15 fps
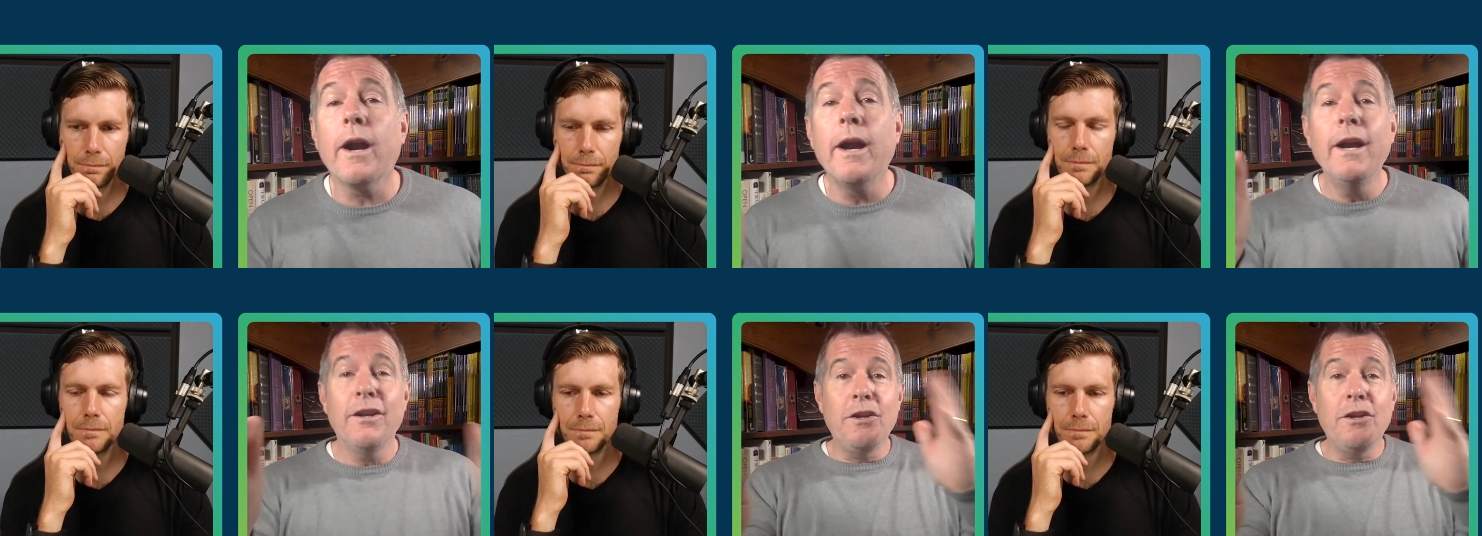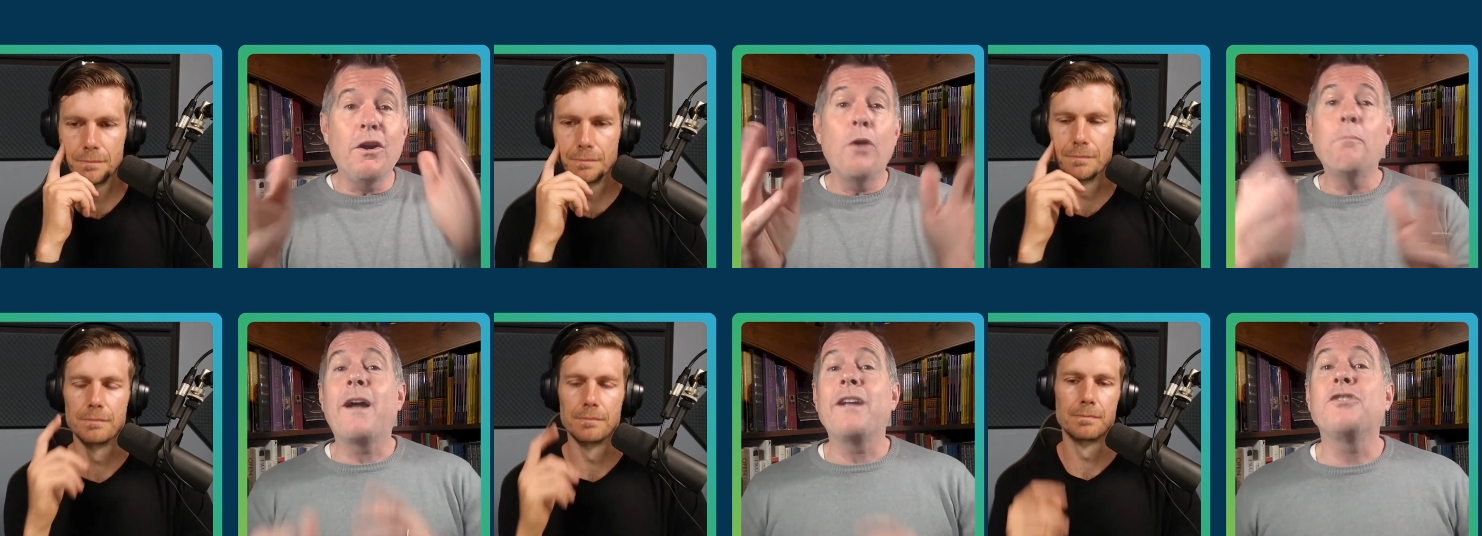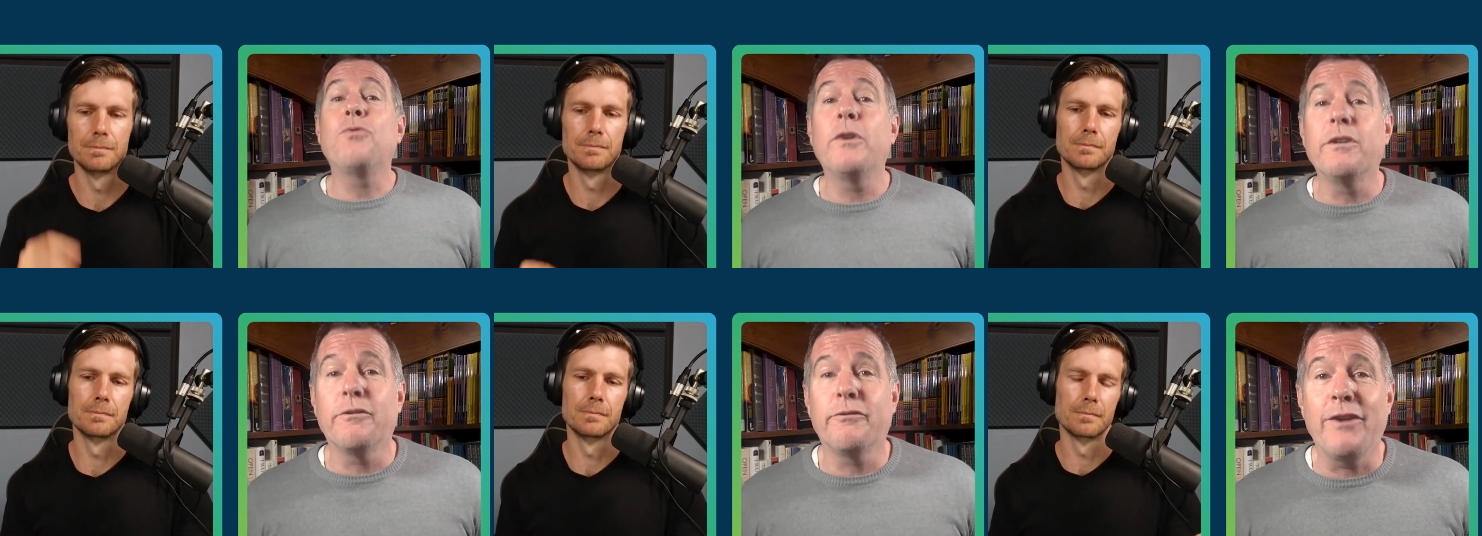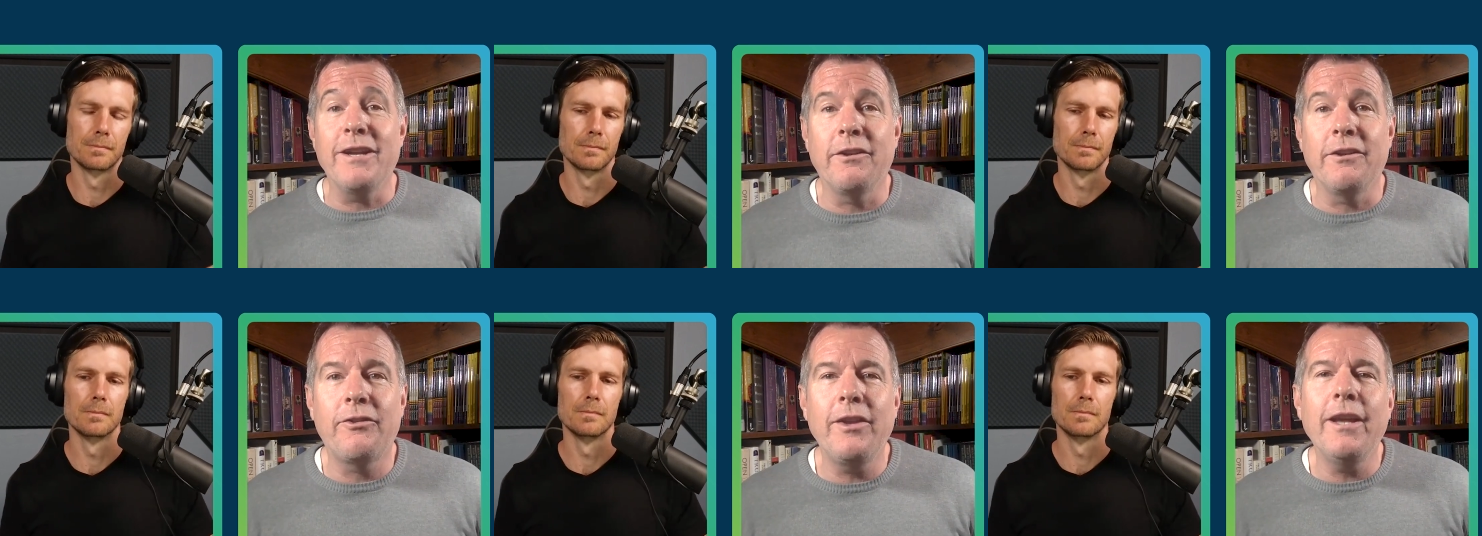Speaker 1: or you know my twitter feed
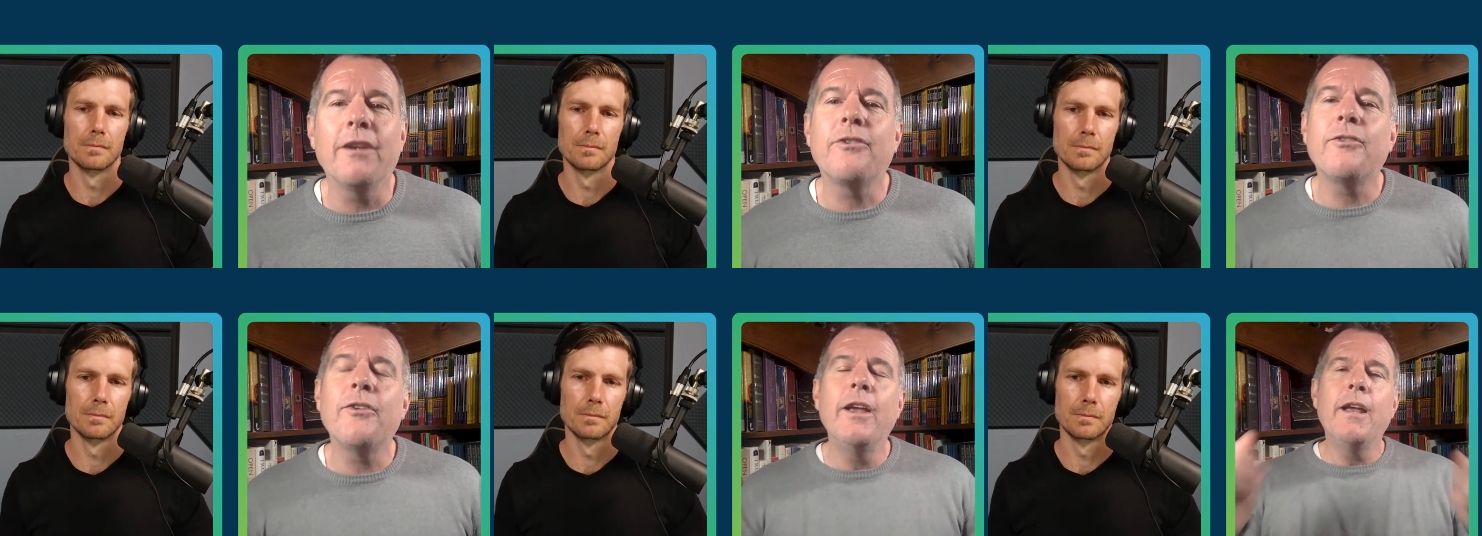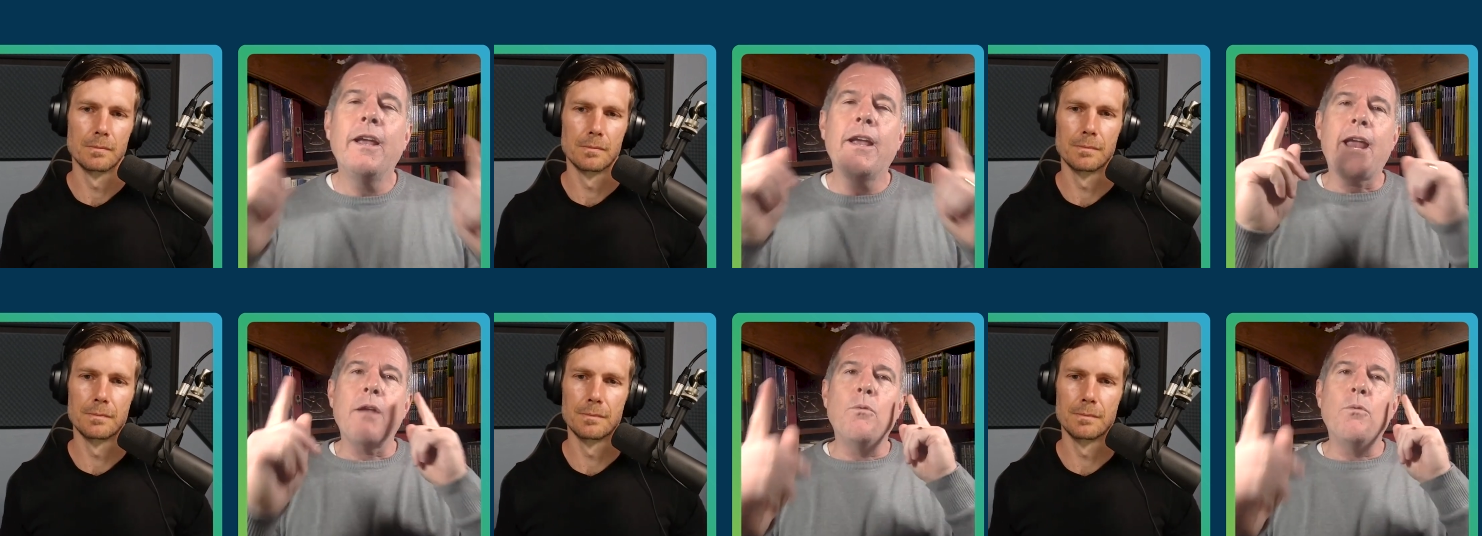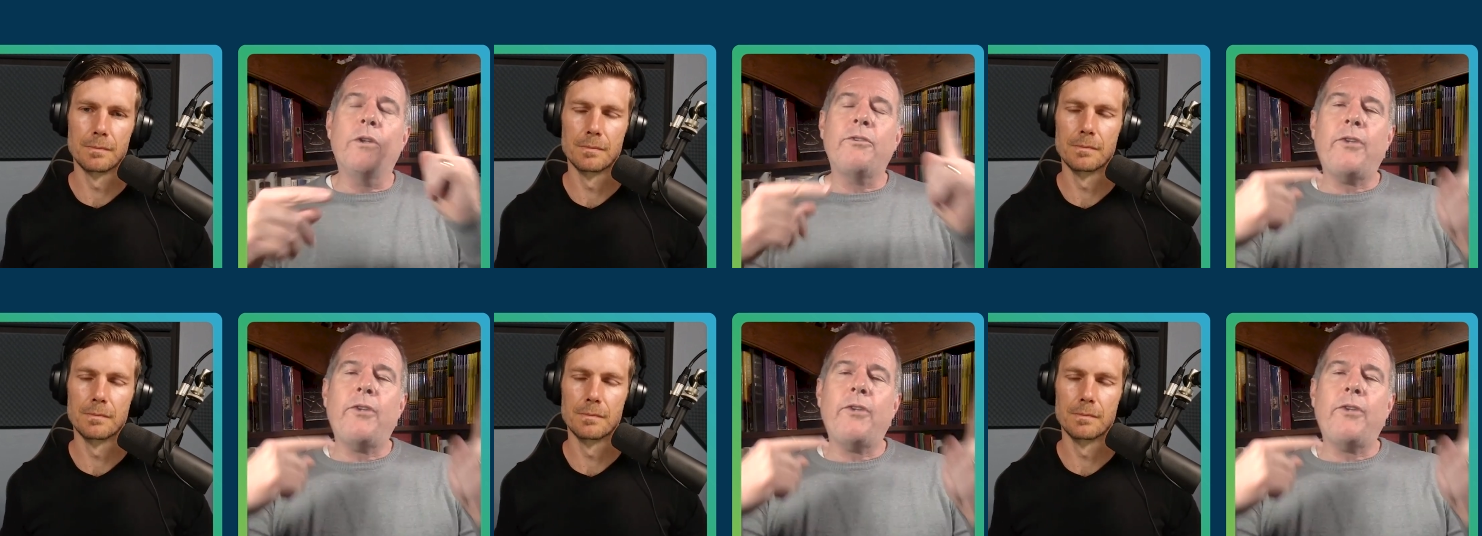is this and what's